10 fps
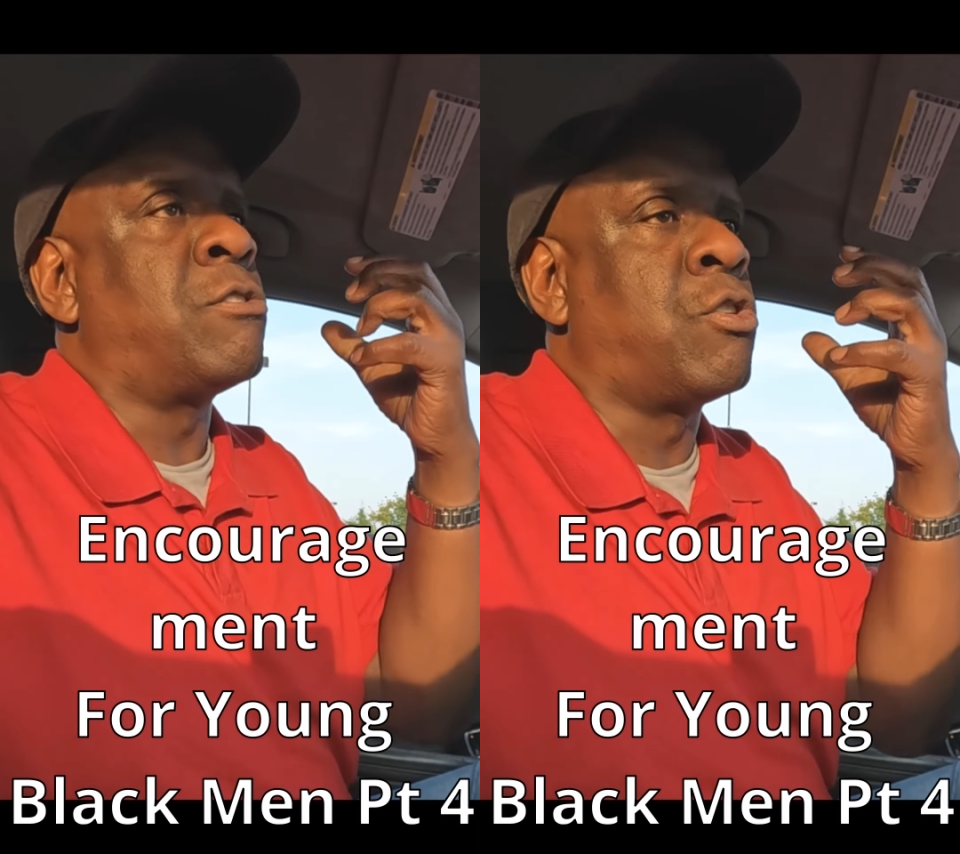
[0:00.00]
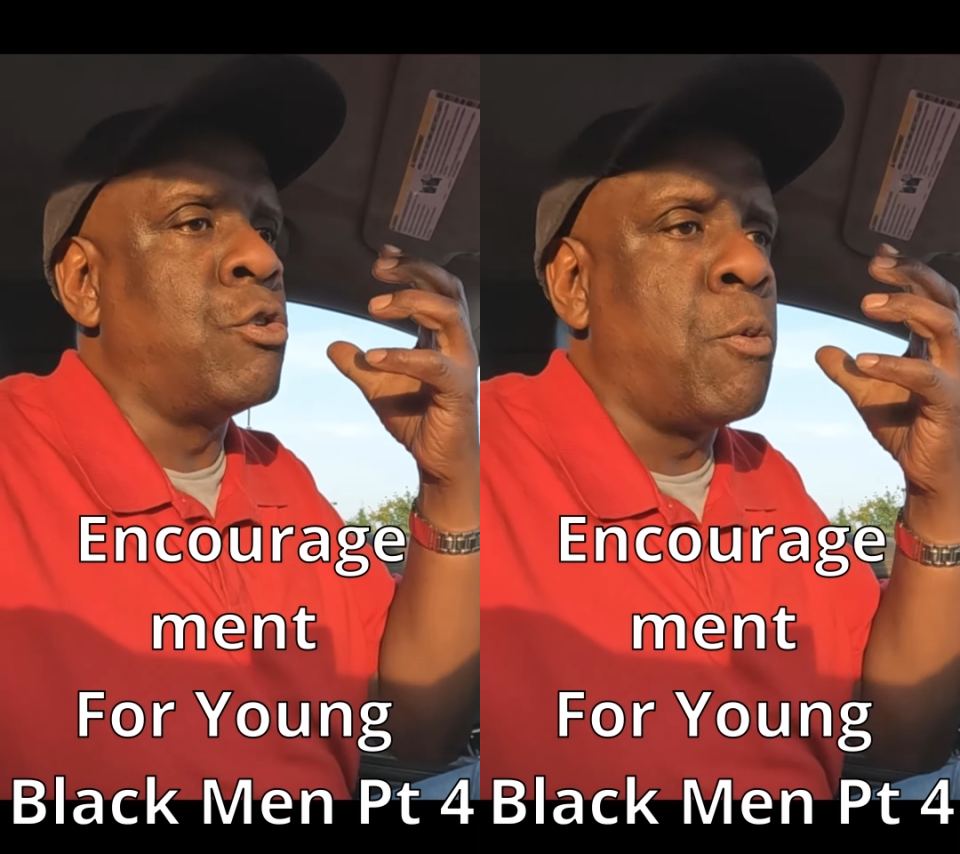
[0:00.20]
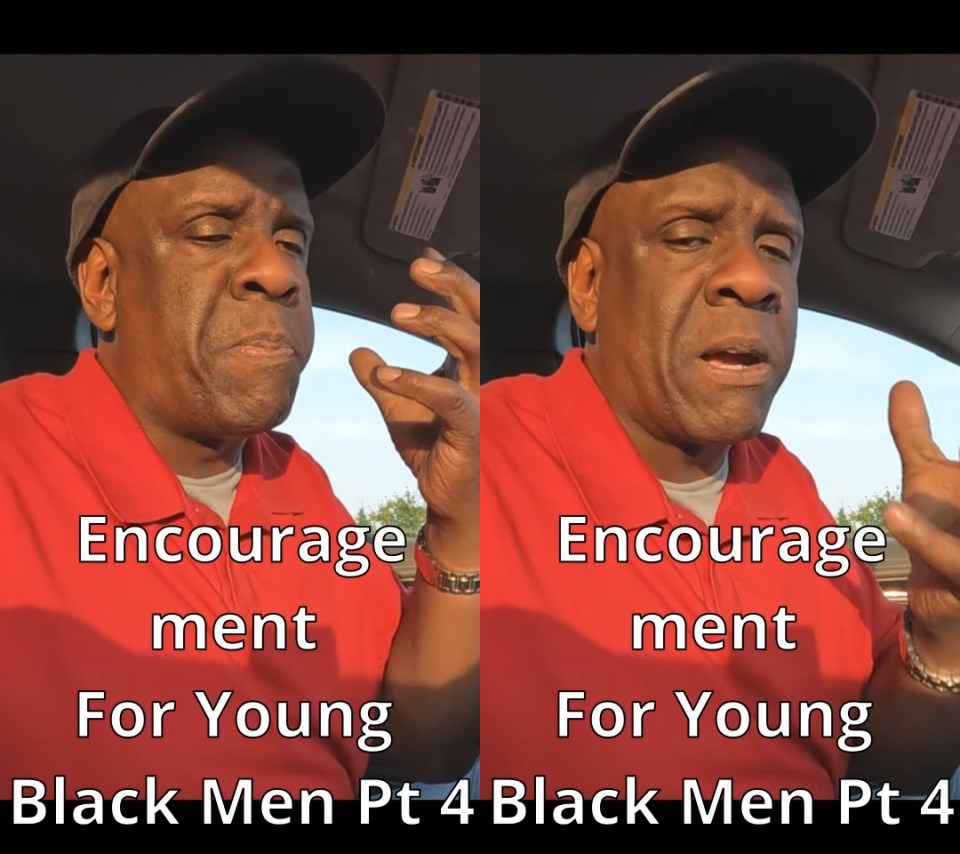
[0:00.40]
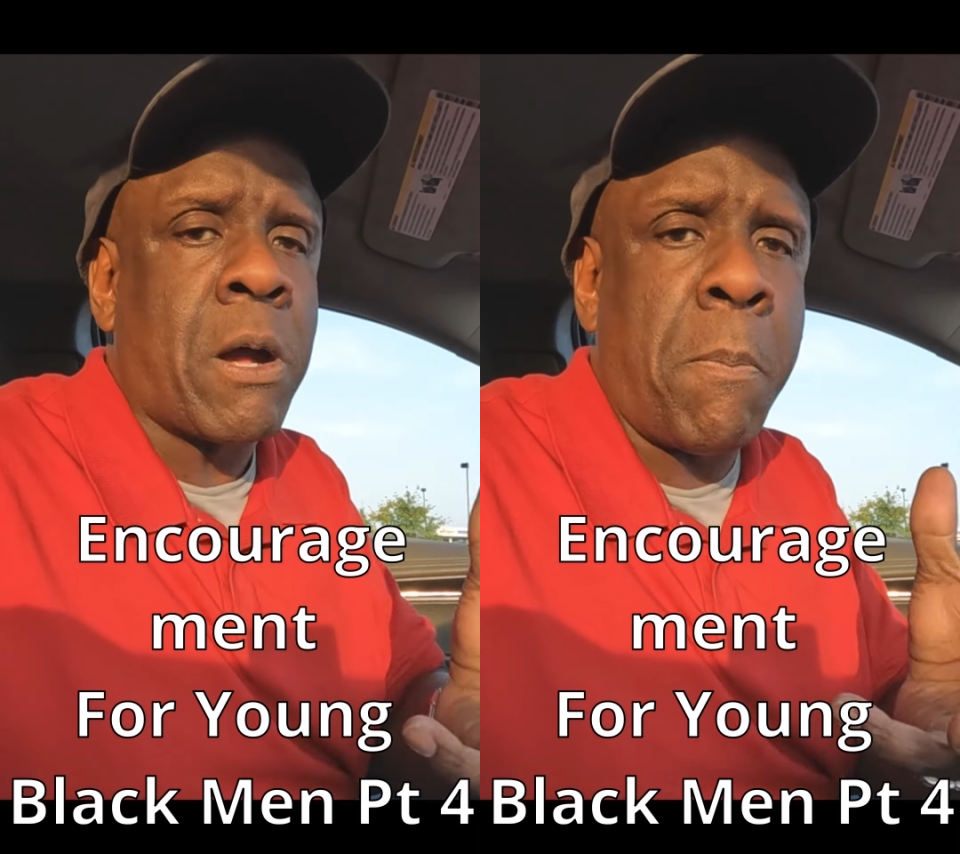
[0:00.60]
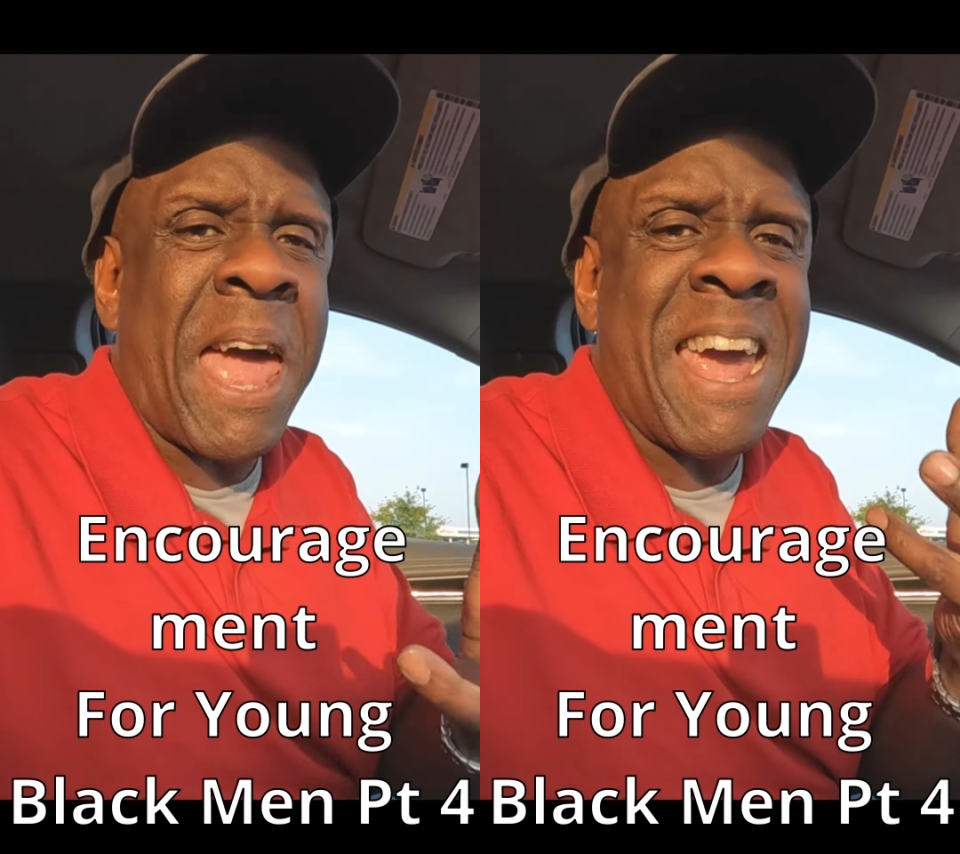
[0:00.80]
to pick
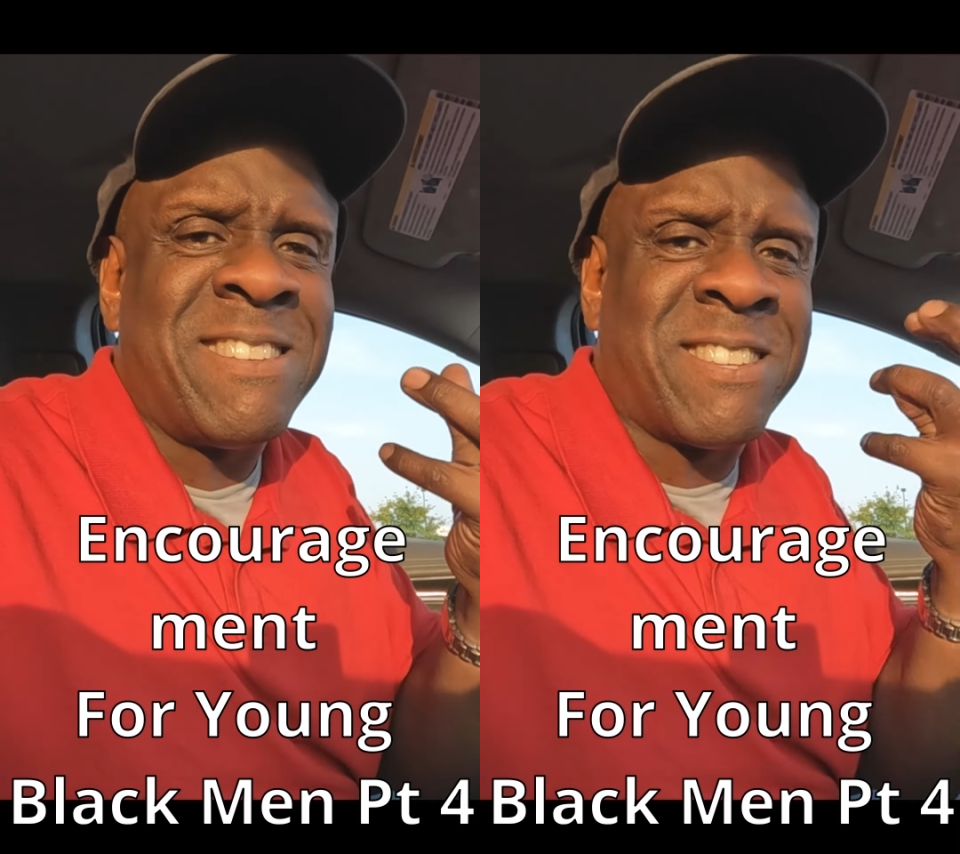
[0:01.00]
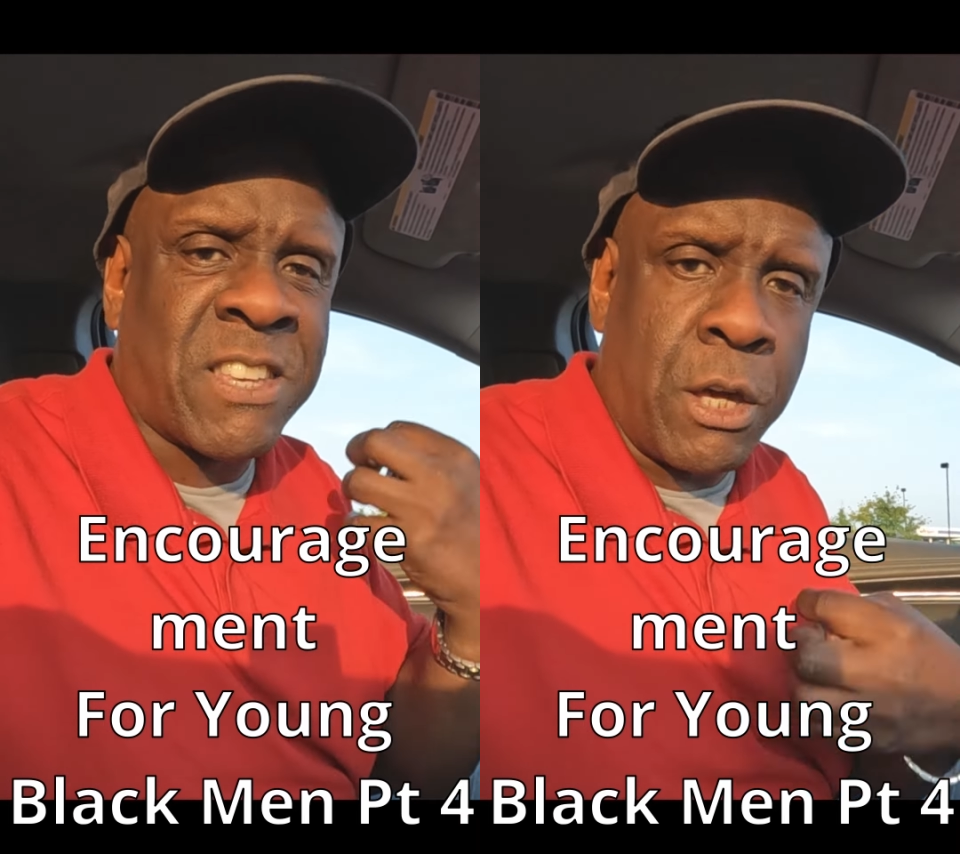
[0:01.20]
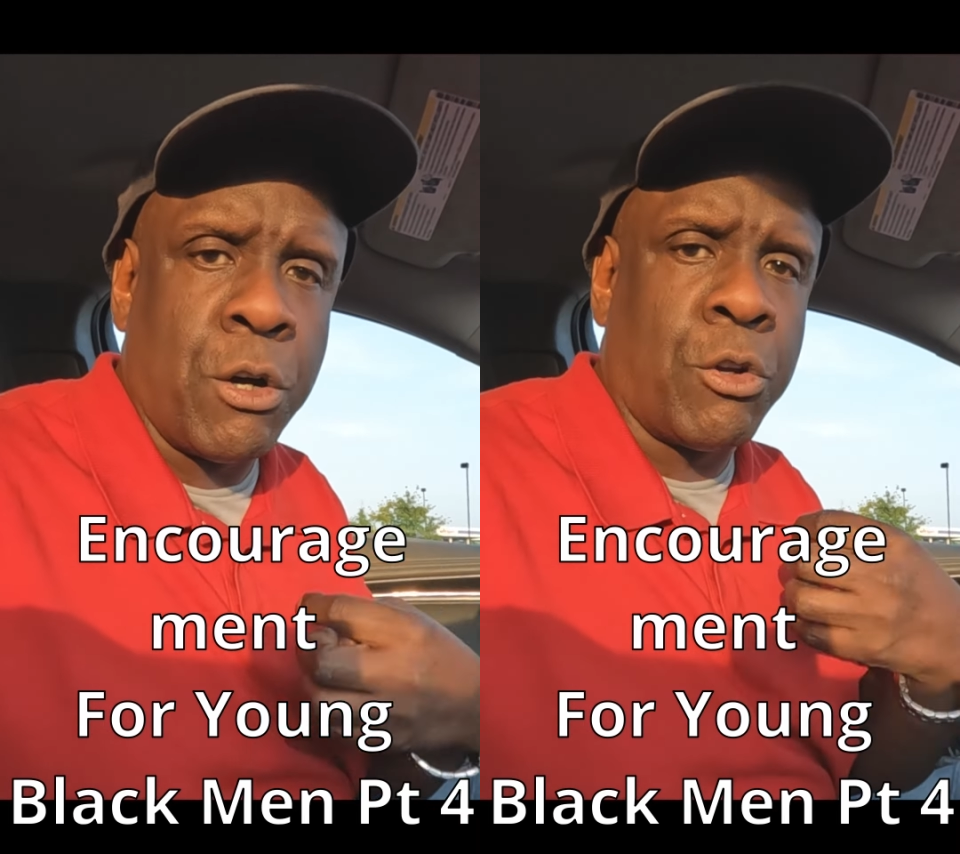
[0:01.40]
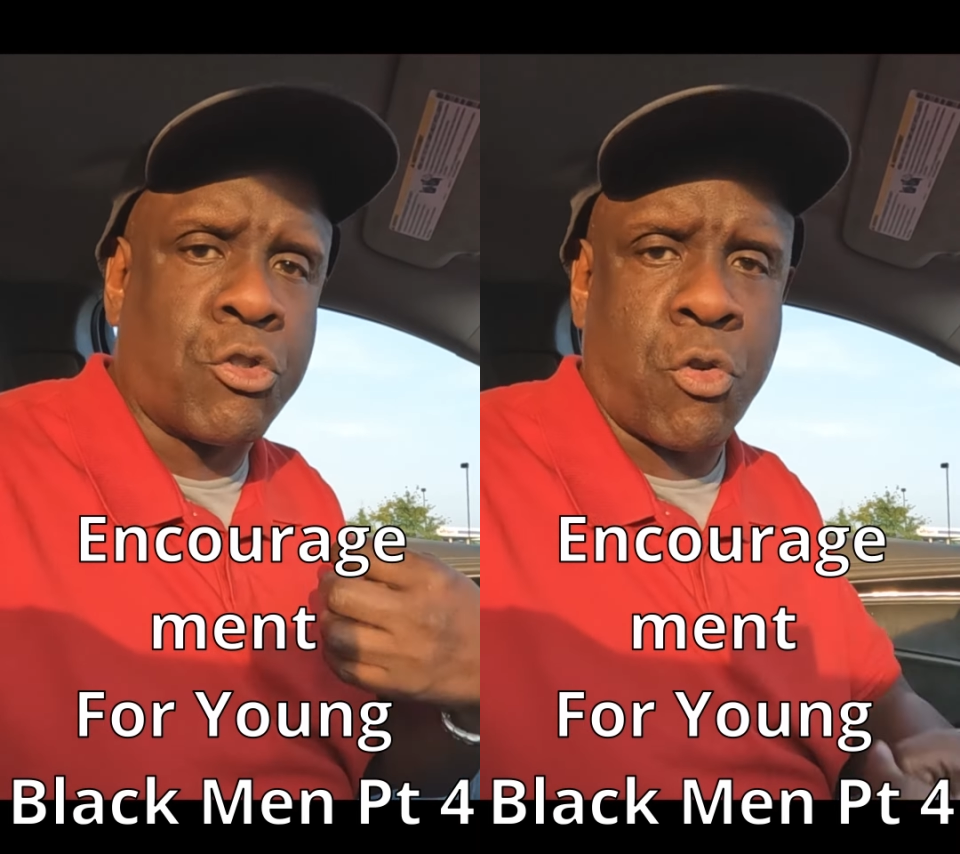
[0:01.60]
up a skilled